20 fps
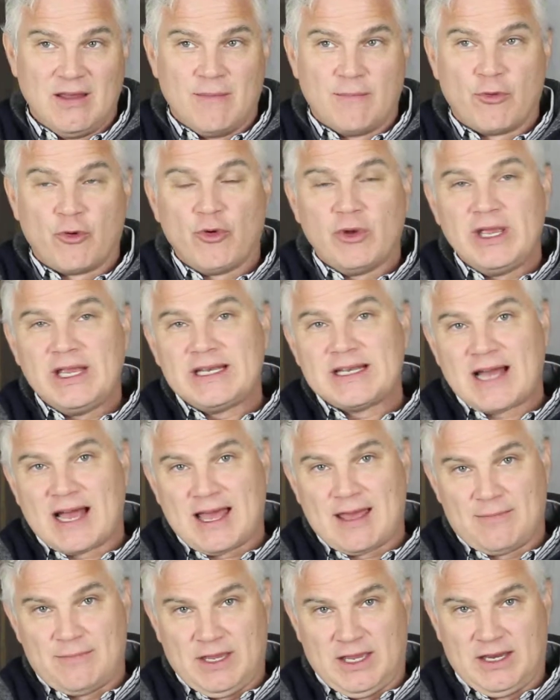
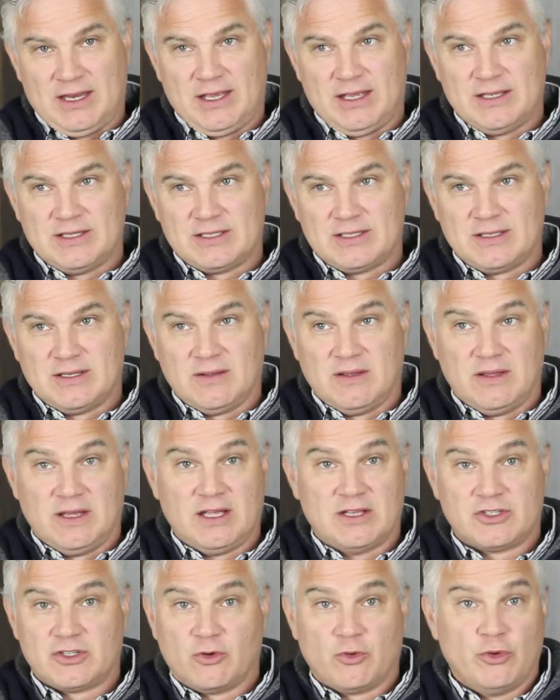Pre-diabetes
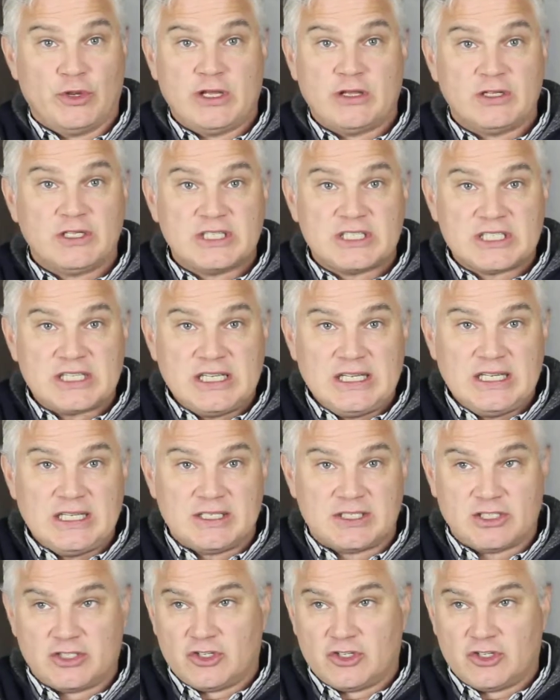is a real disease.